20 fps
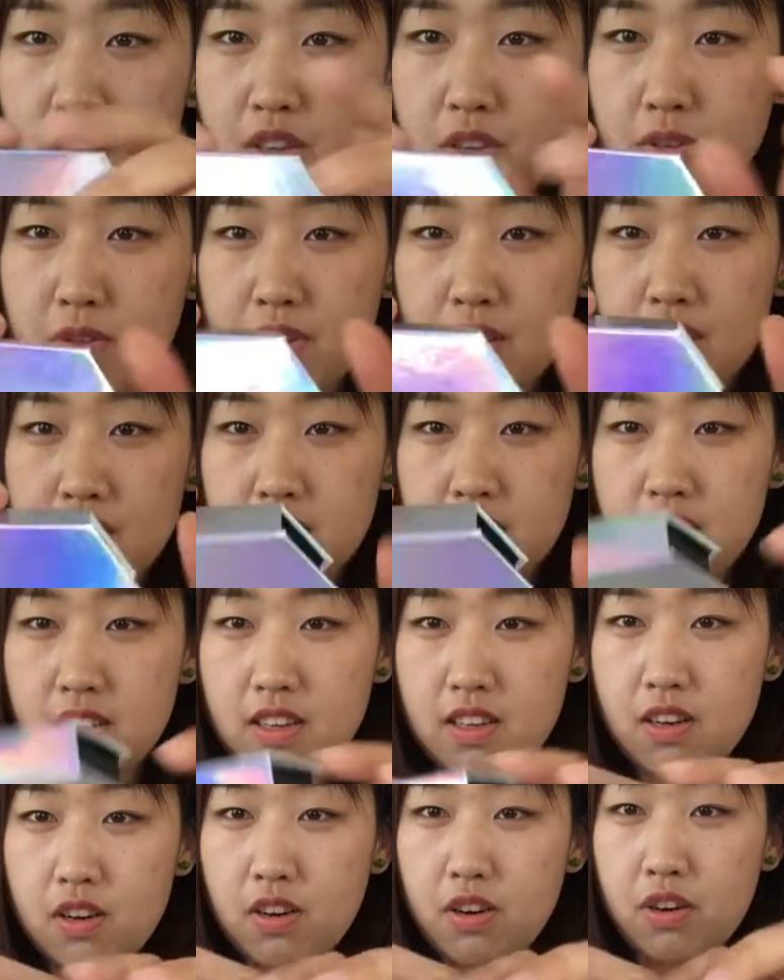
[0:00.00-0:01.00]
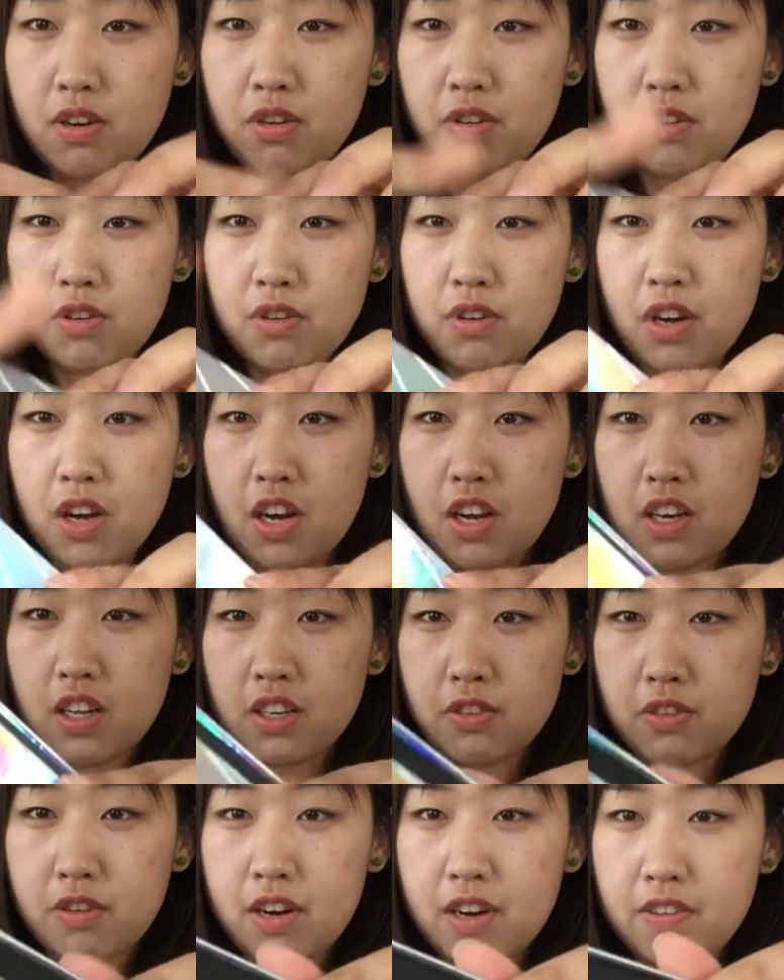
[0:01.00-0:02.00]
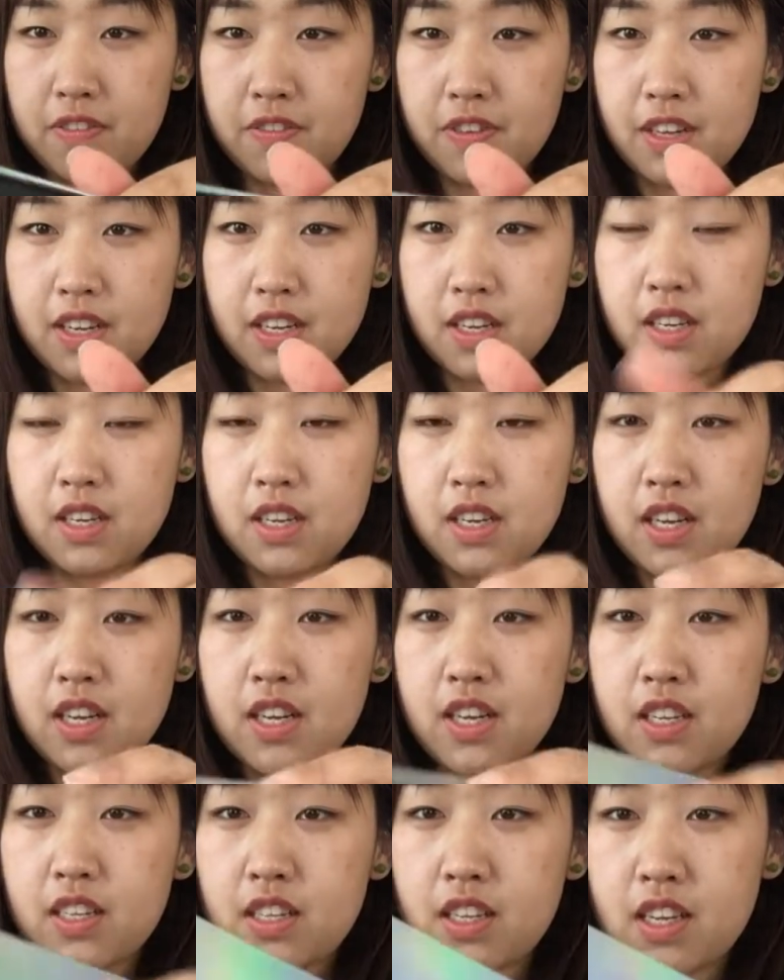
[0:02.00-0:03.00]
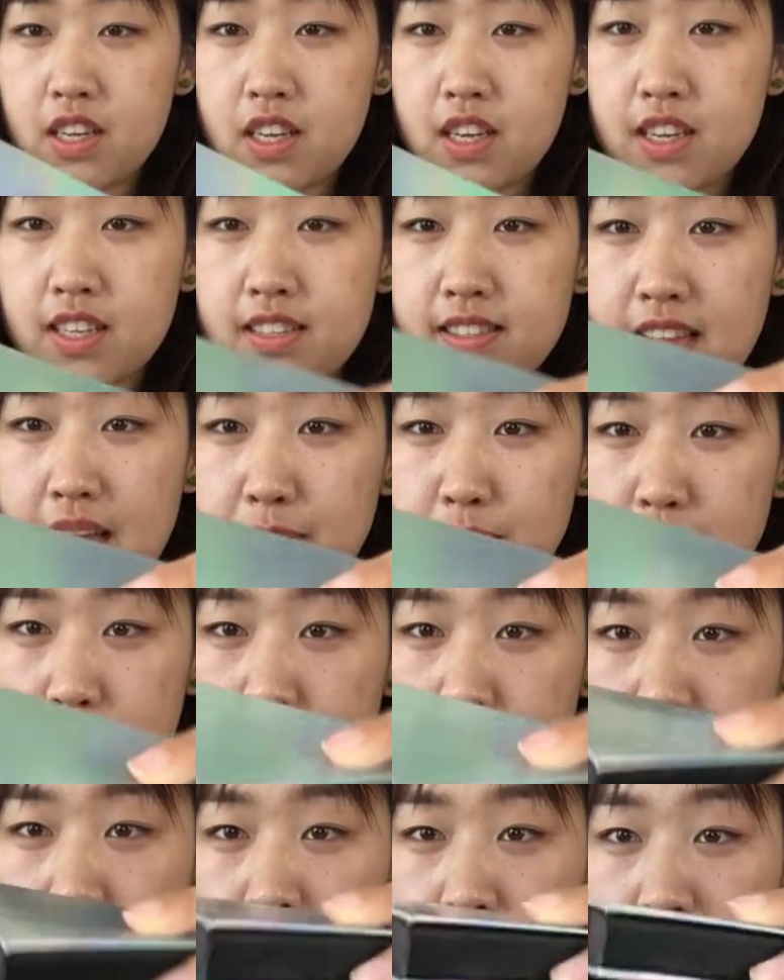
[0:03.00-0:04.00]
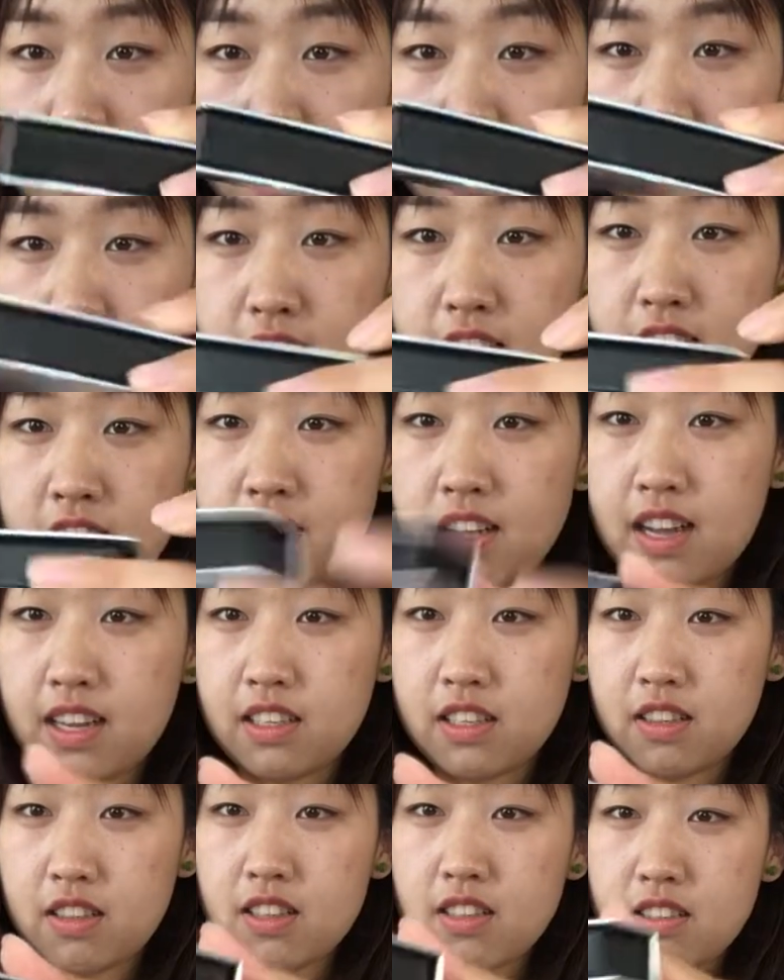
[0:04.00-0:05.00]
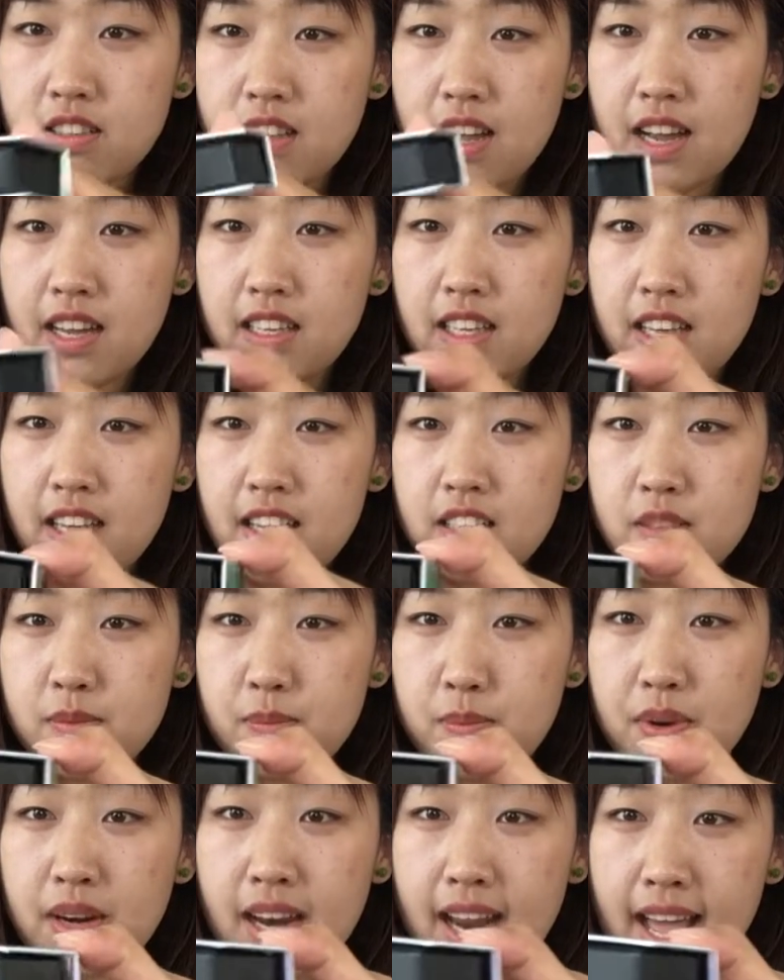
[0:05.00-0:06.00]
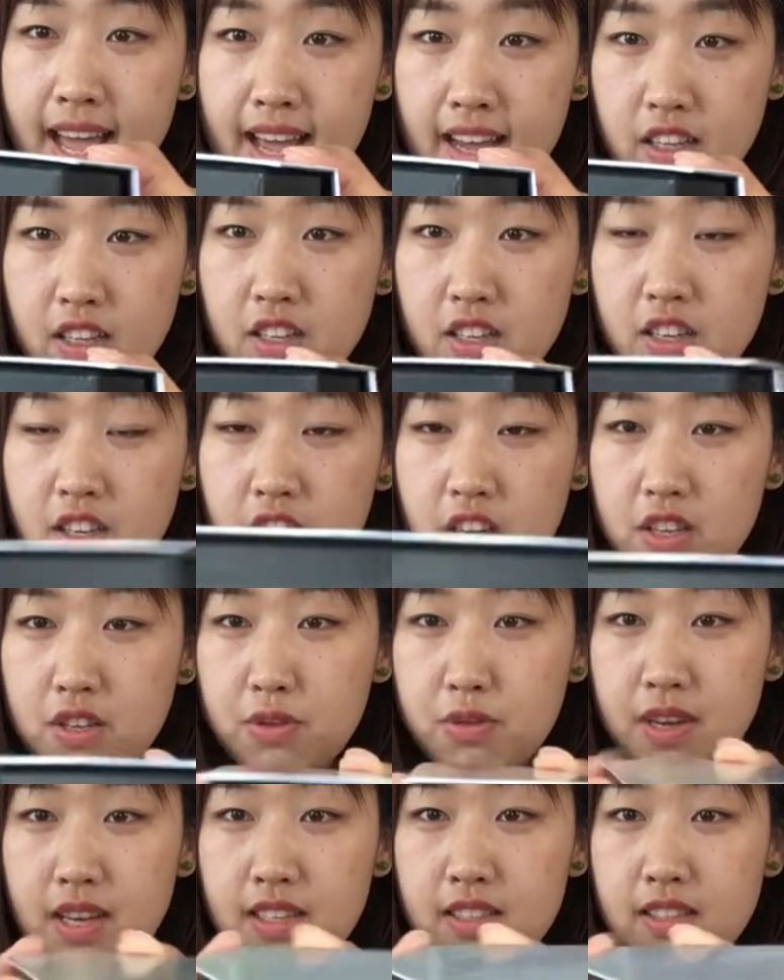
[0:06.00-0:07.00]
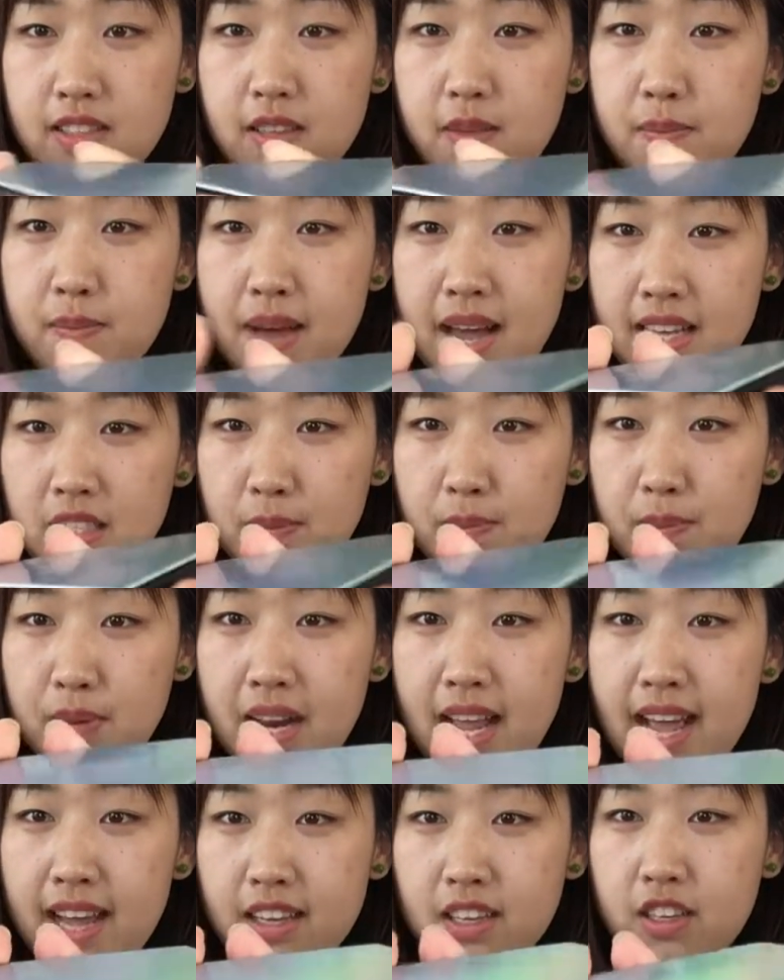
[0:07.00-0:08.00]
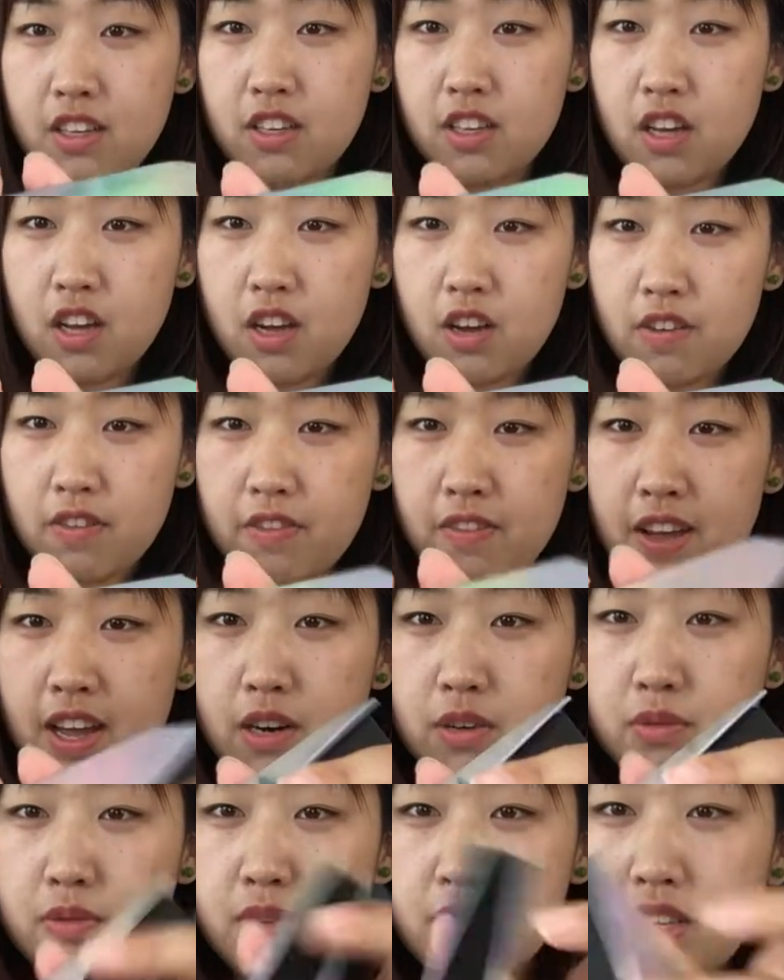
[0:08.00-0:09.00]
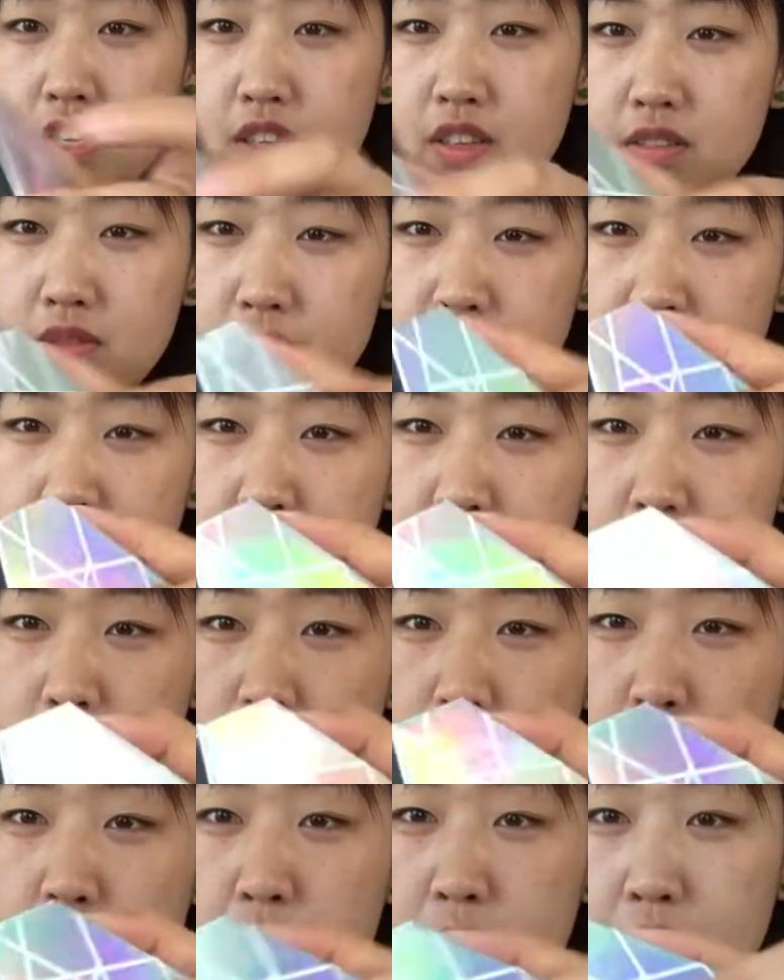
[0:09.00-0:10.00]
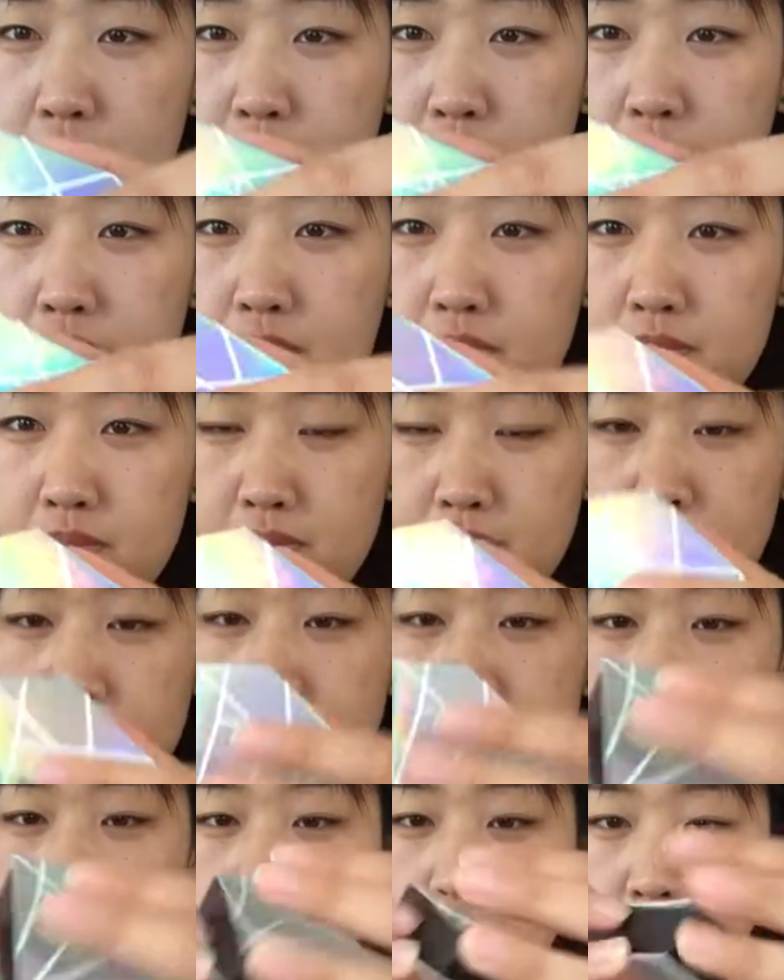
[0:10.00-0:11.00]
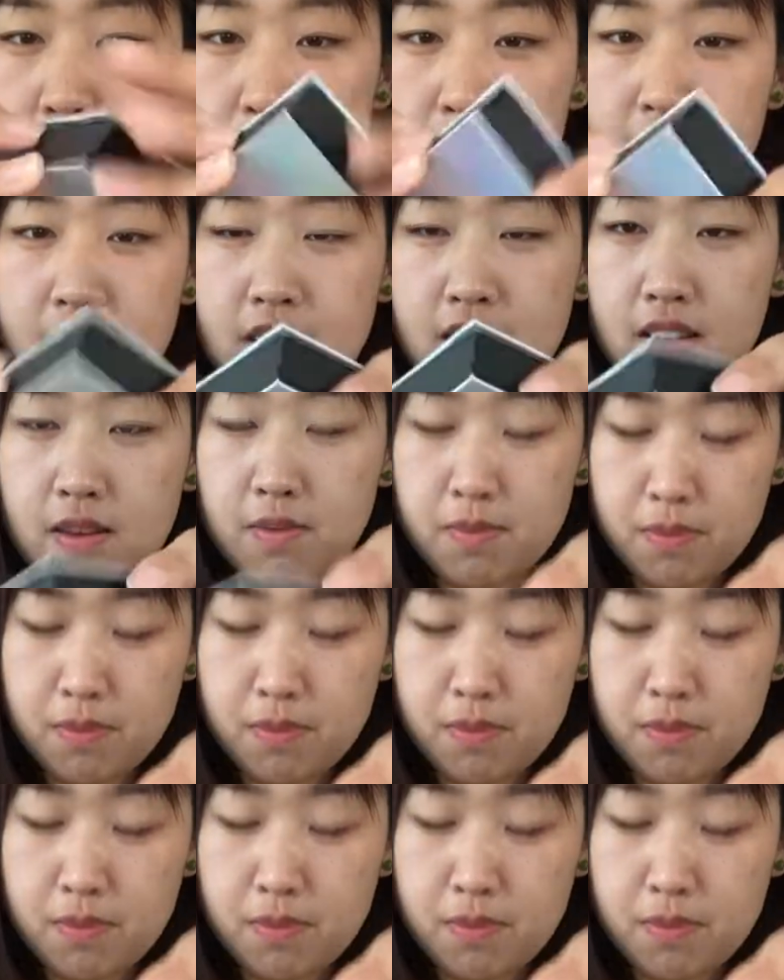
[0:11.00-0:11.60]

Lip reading: You can see all holographic except the side, this side is black. You can see matte black, very noble. Yes, make the